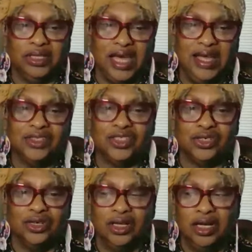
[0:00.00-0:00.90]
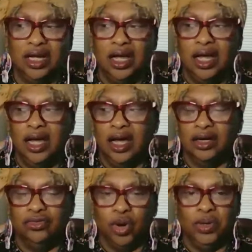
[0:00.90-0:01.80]
cancer
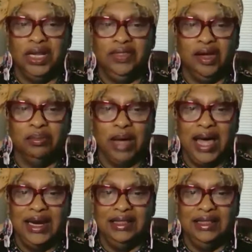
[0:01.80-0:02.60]
growing in their body.